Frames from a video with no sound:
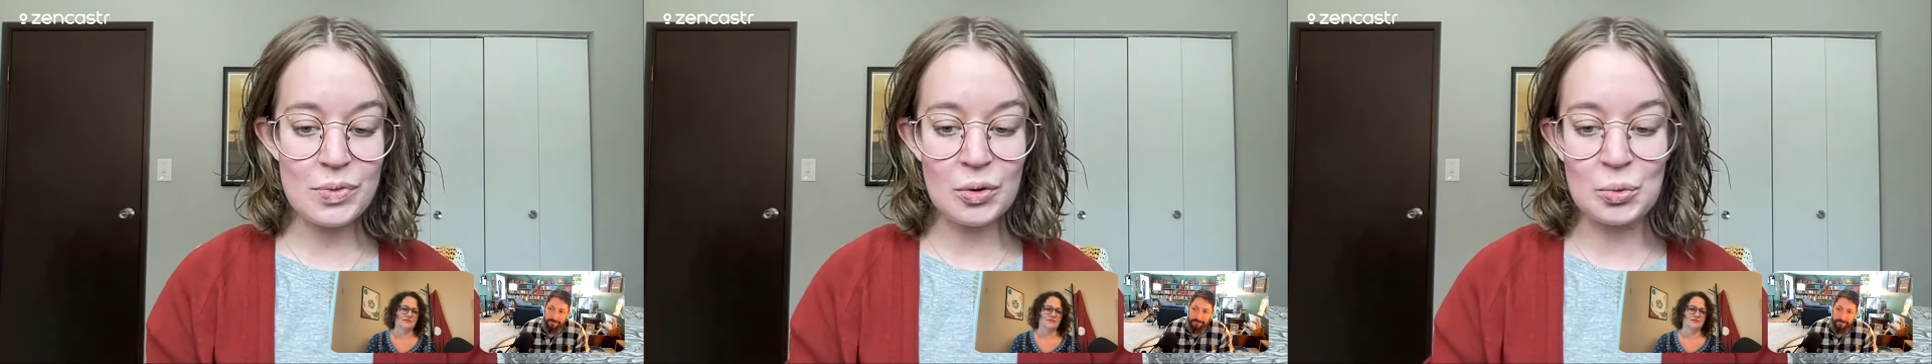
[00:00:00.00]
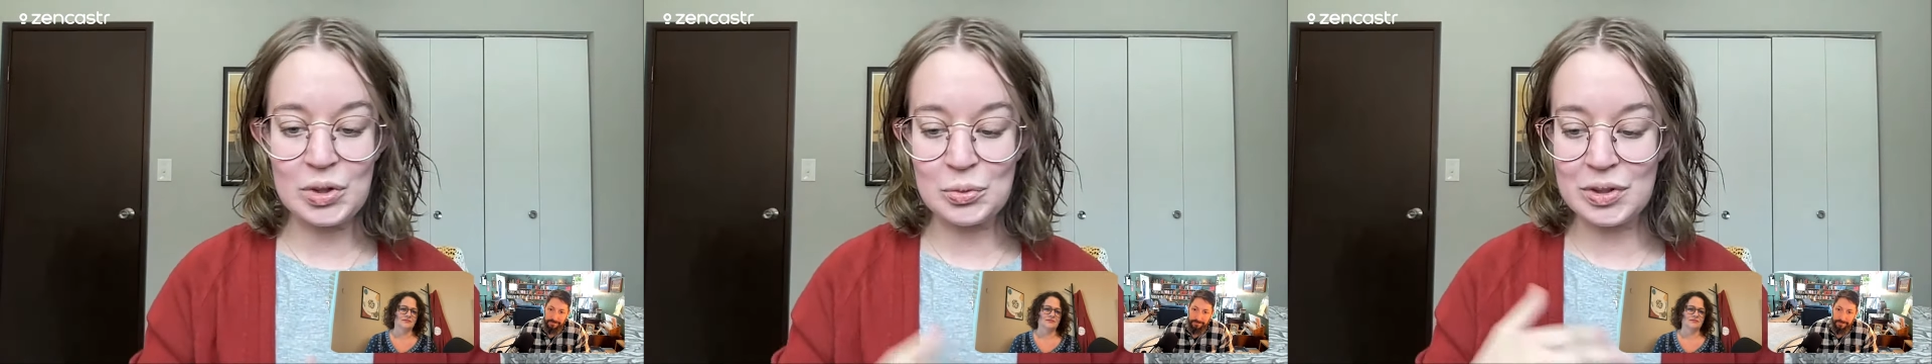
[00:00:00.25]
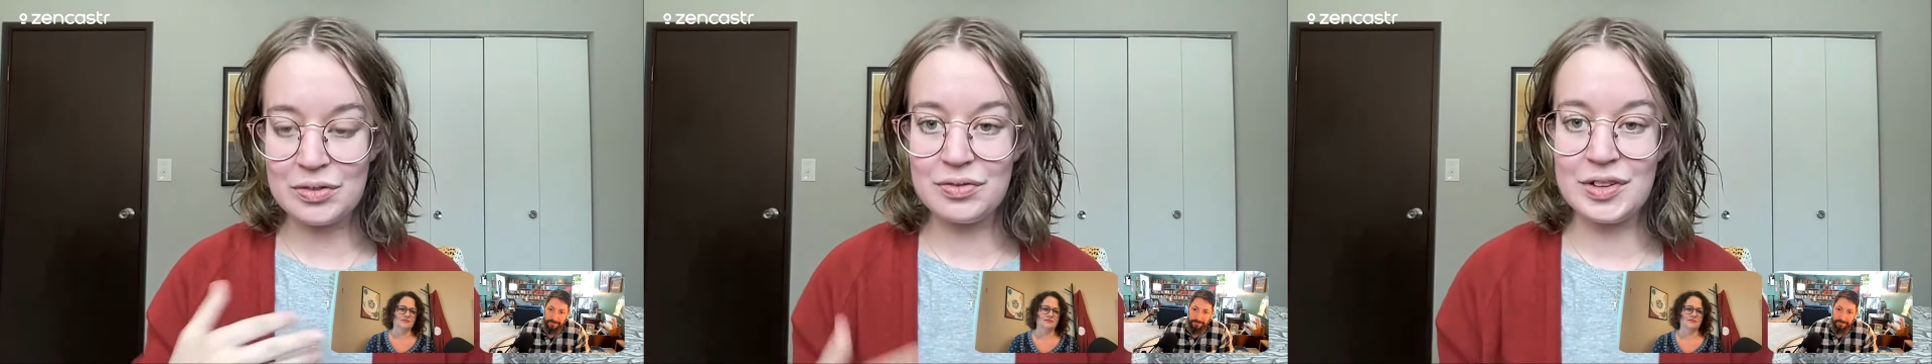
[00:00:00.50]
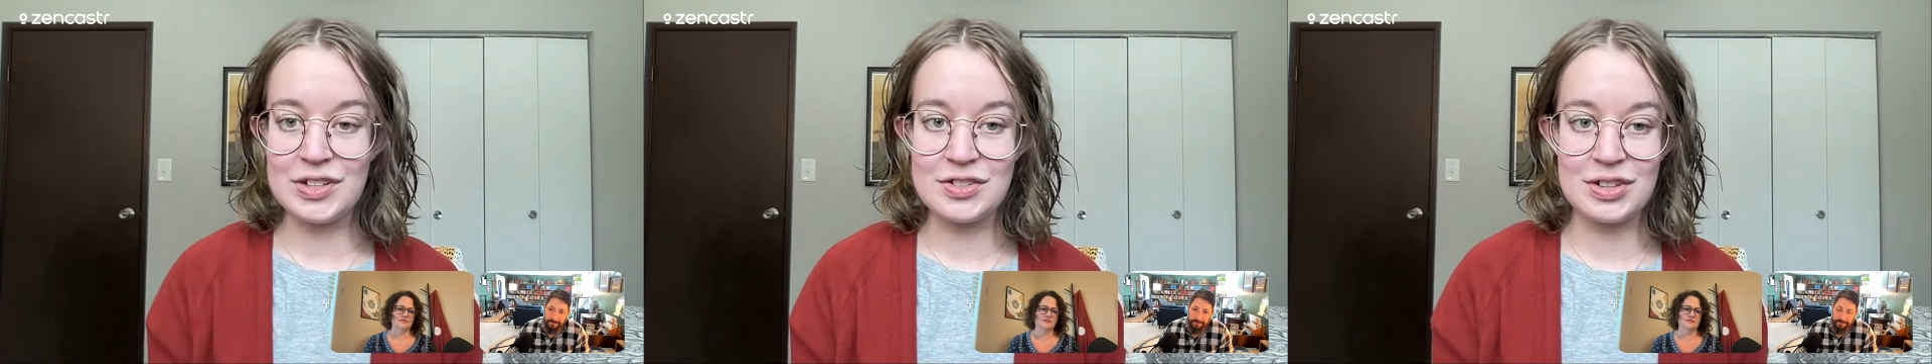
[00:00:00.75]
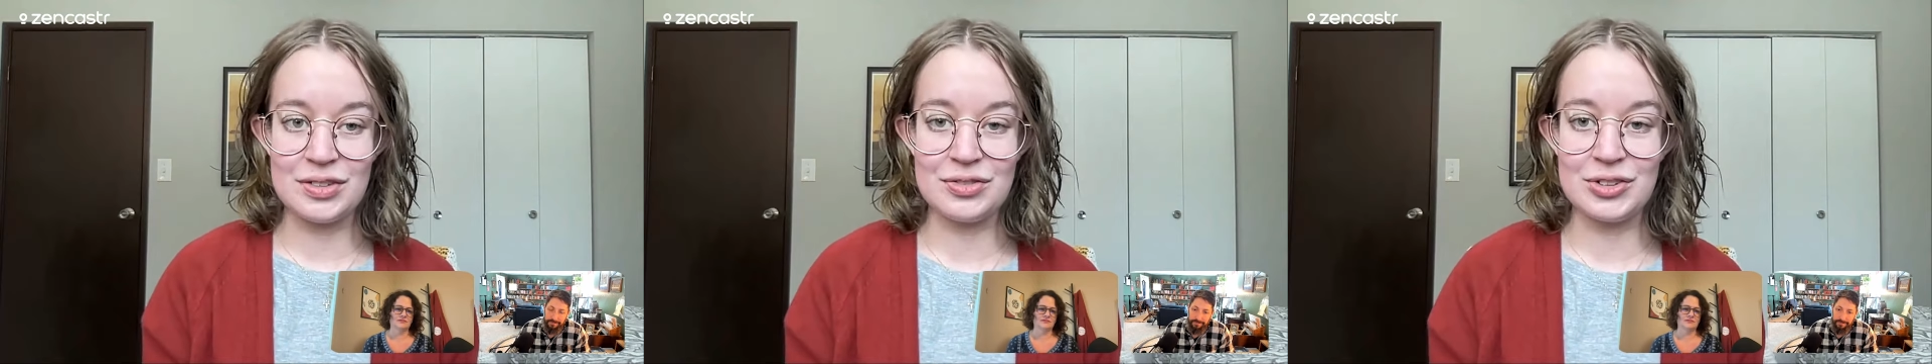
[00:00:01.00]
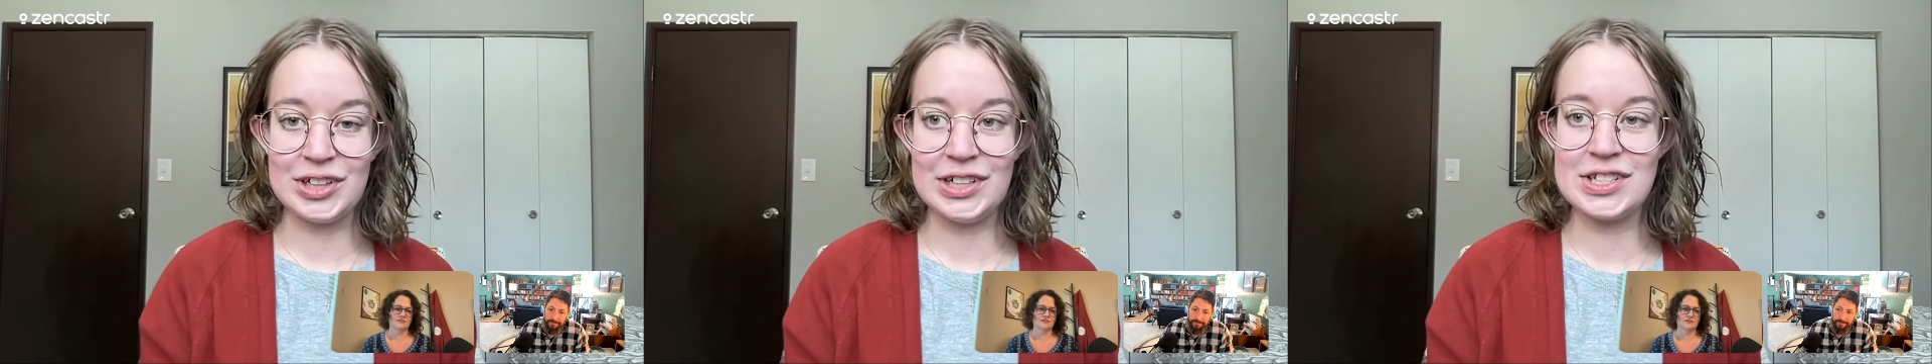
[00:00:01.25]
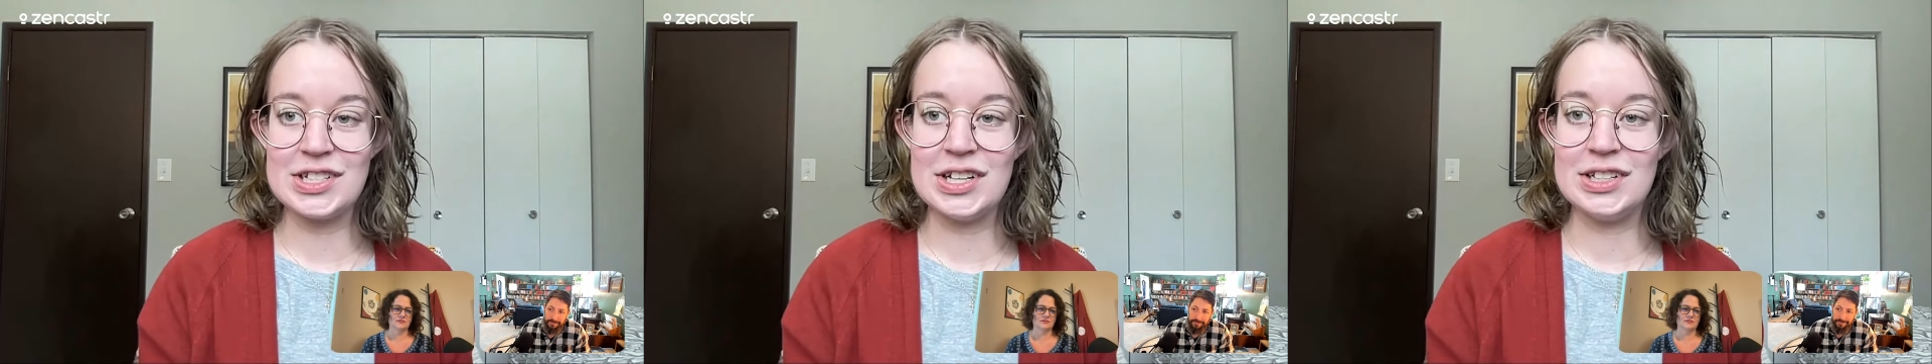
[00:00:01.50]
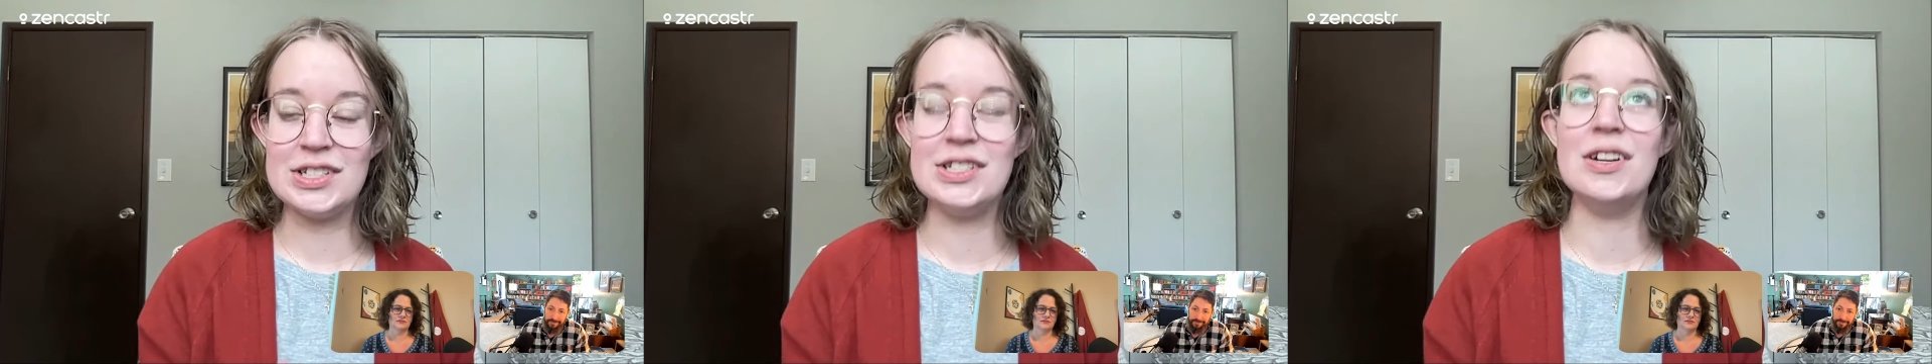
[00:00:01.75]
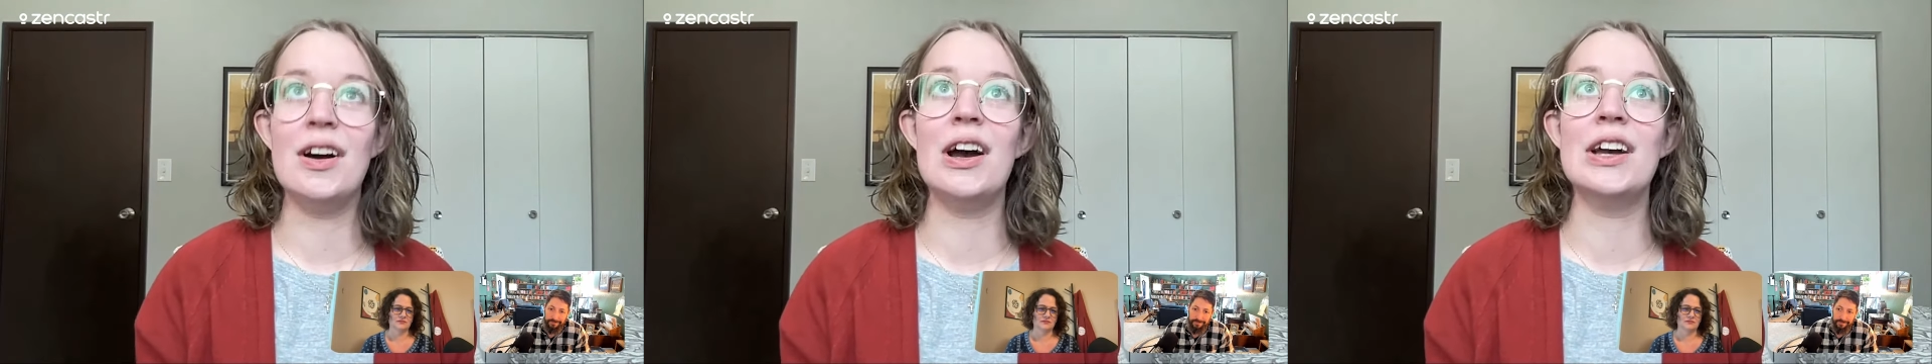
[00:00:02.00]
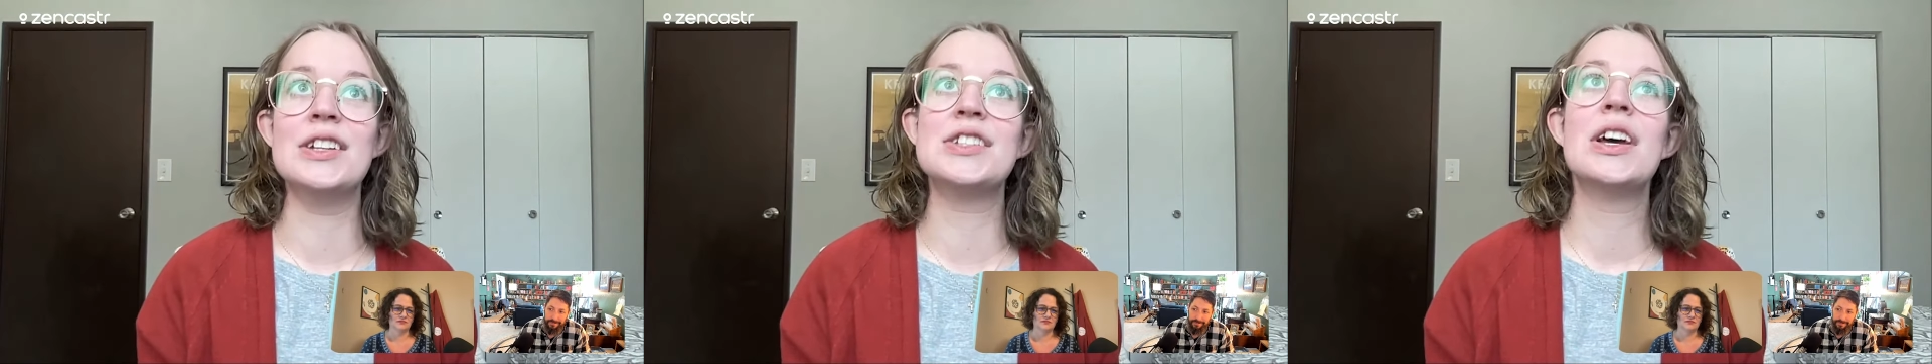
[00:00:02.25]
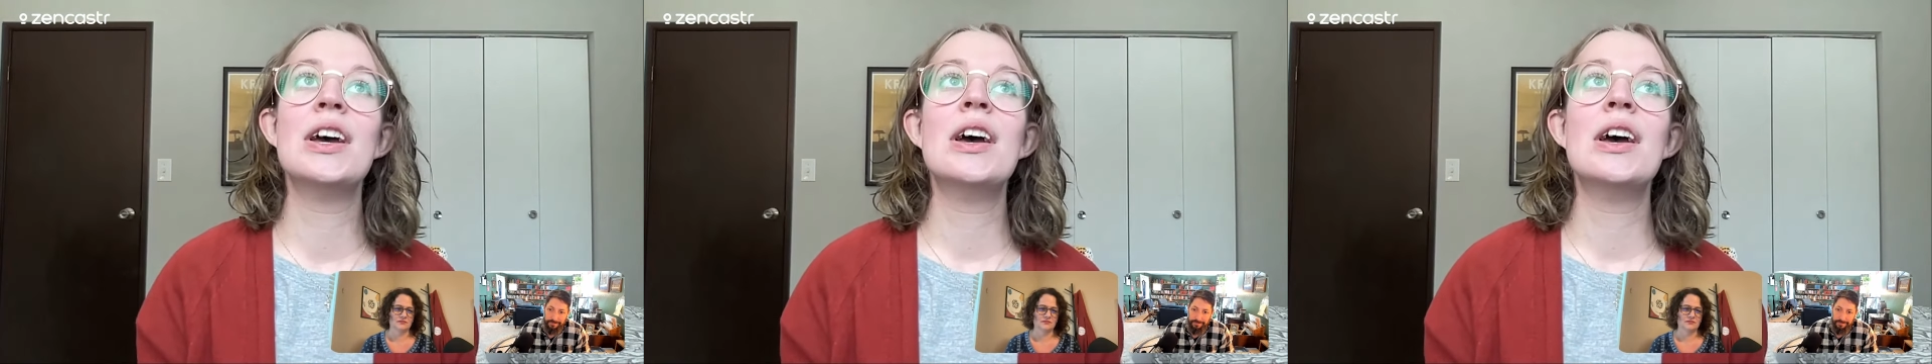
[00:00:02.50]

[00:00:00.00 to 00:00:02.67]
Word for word: when we face suffering, it's it's not